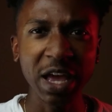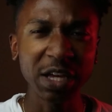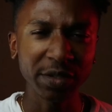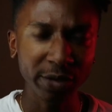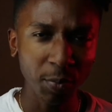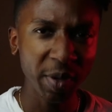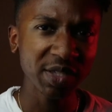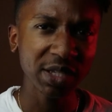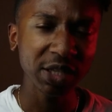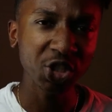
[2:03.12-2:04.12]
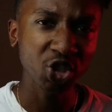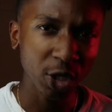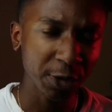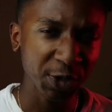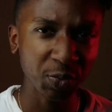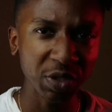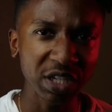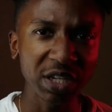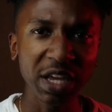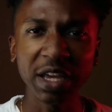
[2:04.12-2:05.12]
So basically, shutter speed